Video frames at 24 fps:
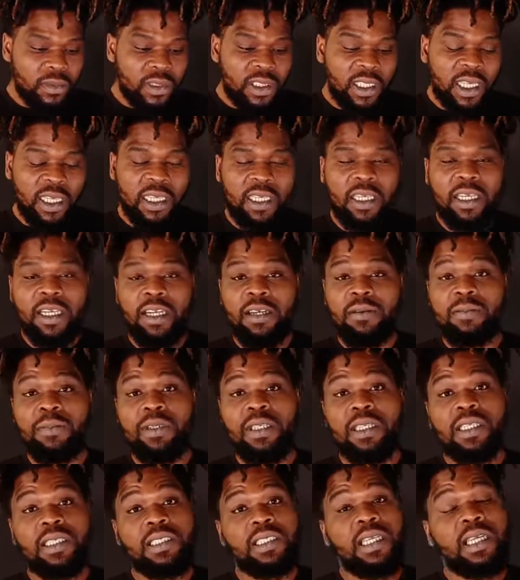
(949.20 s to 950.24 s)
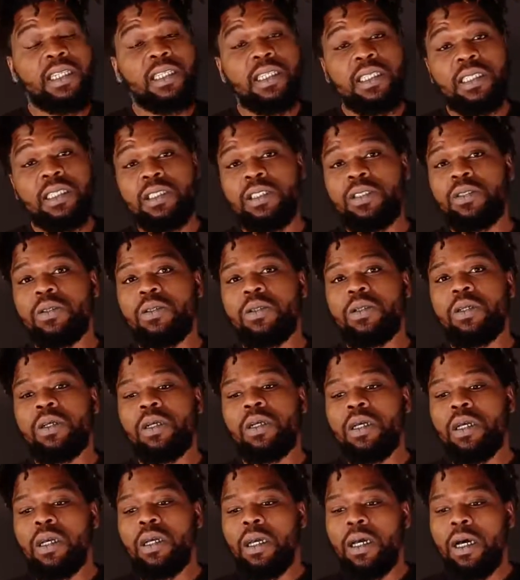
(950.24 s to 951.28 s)
Take care of me because I need you.
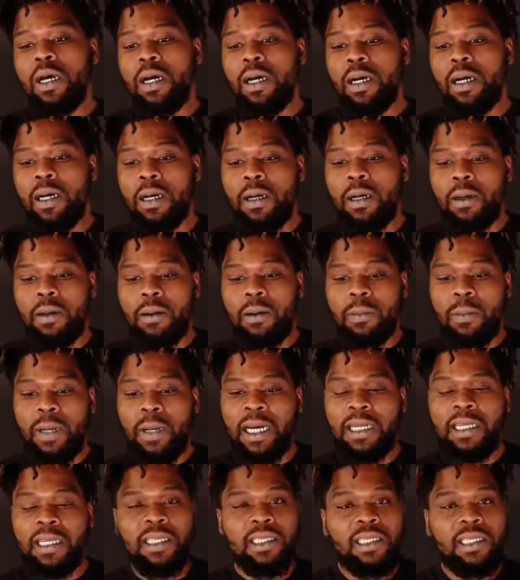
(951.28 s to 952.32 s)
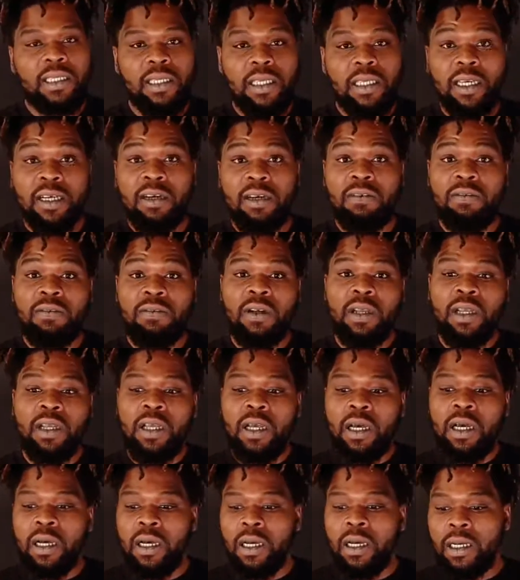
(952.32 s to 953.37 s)
I need the love.
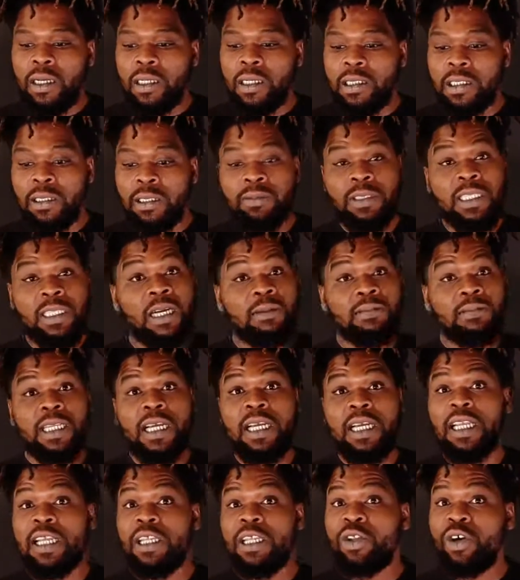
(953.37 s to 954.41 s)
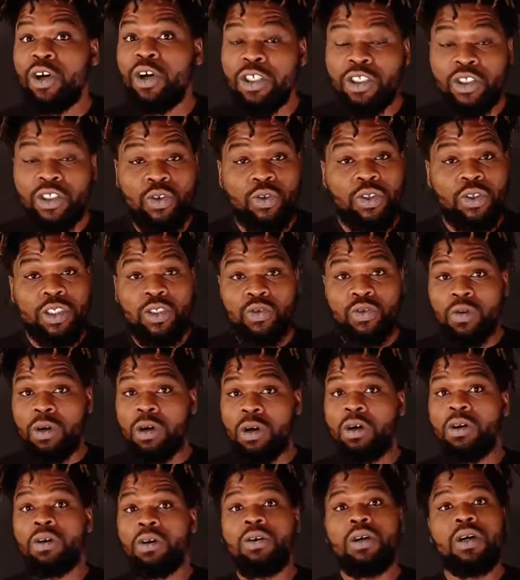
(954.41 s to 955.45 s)
Sometimes I get lost on this
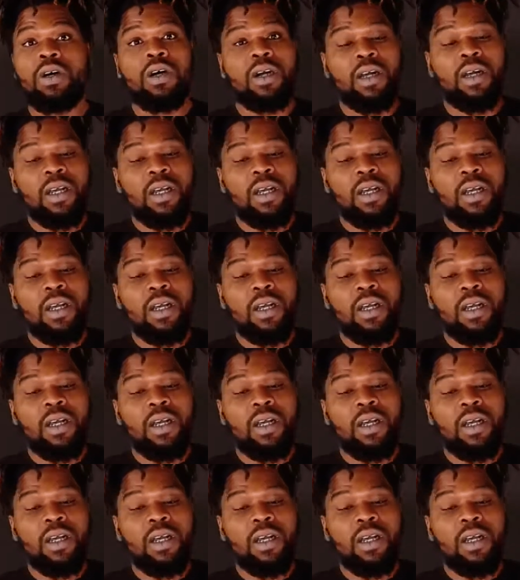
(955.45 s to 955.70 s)
road,